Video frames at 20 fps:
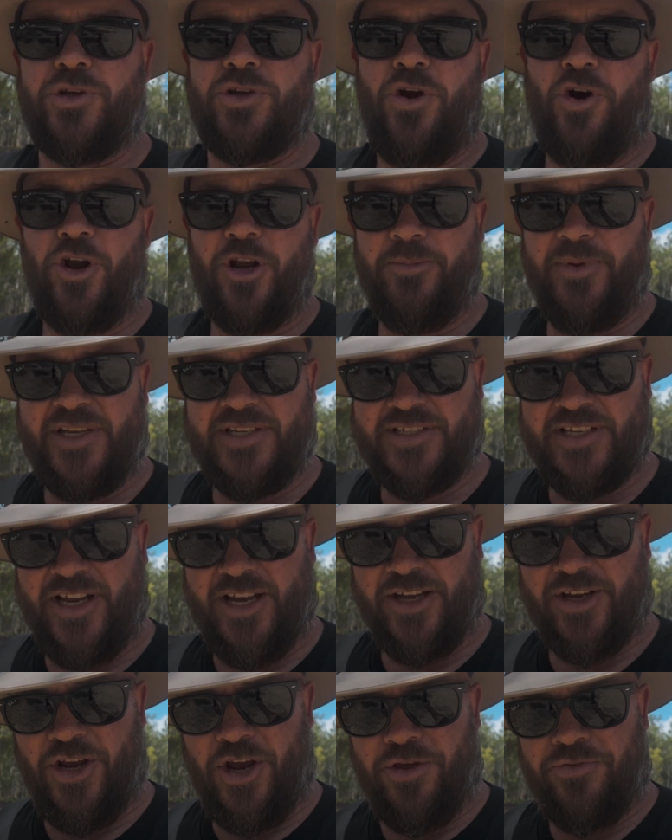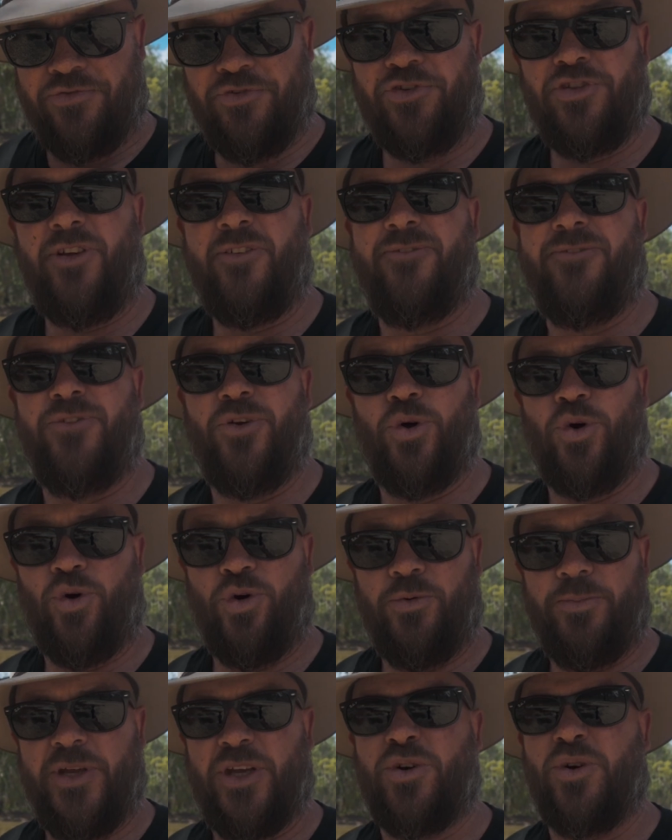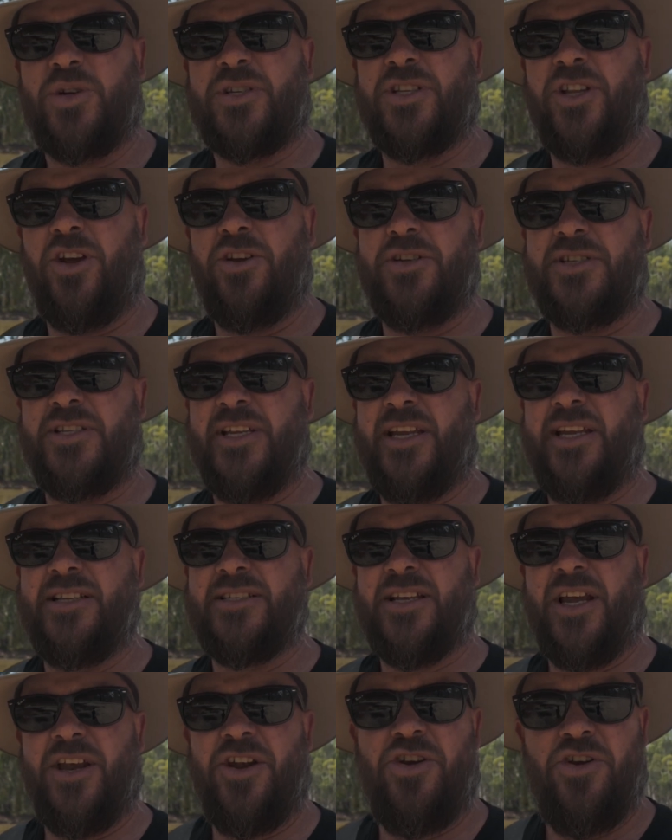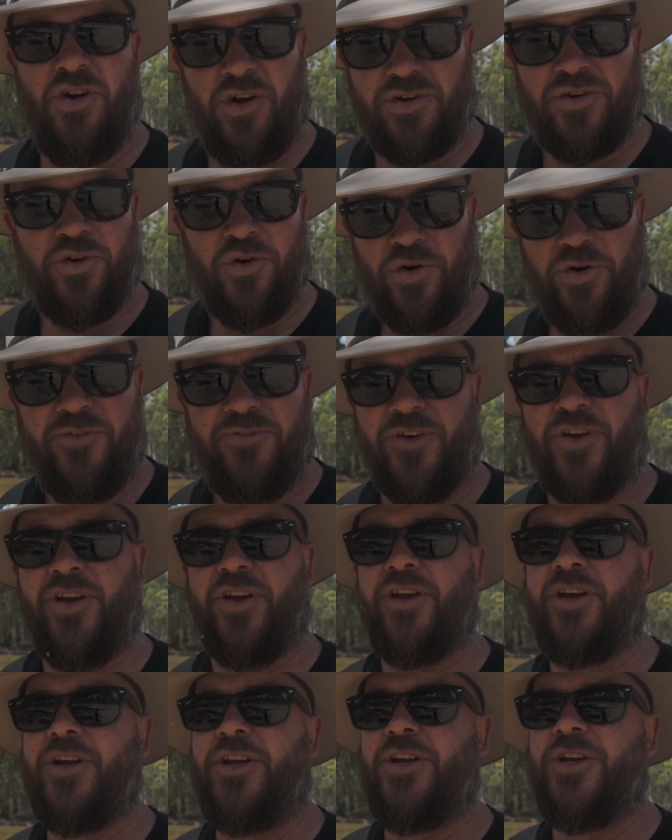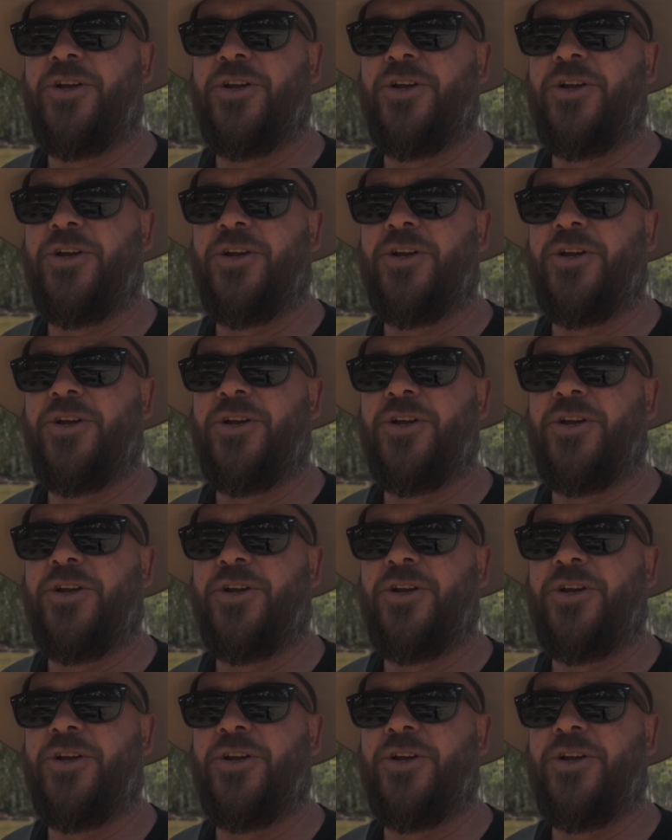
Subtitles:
economy is going to go through the floor because those things are not good for